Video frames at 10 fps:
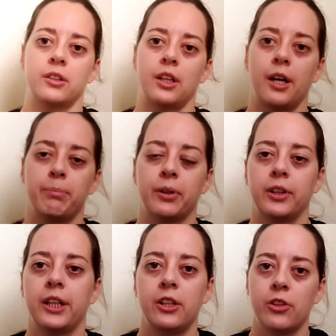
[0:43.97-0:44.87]
the
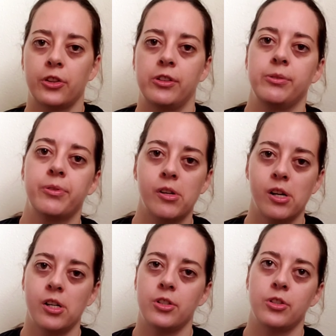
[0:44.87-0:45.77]
Hyperlight
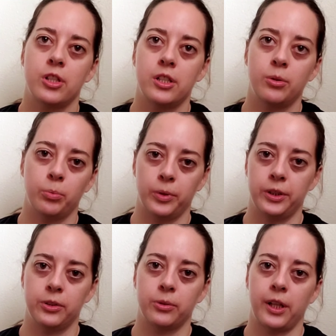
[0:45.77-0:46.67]
3400
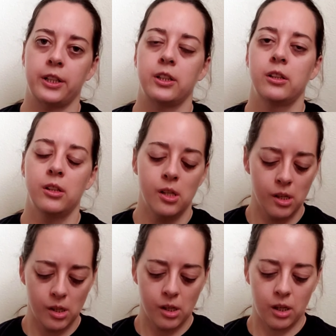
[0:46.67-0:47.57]
Wind Rider.
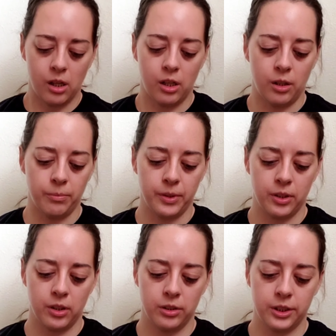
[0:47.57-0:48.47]

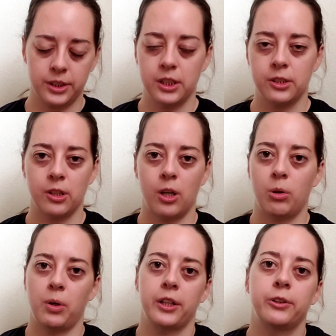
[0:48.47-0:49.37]
This is a
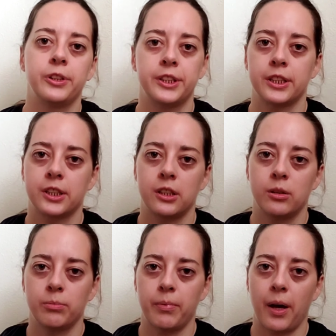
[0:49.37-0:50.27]

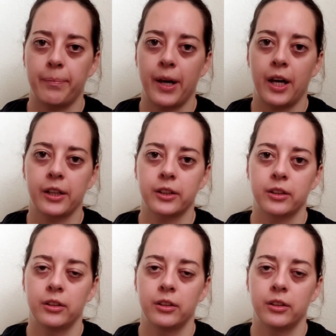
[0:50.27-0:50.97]
water-resistant backpack.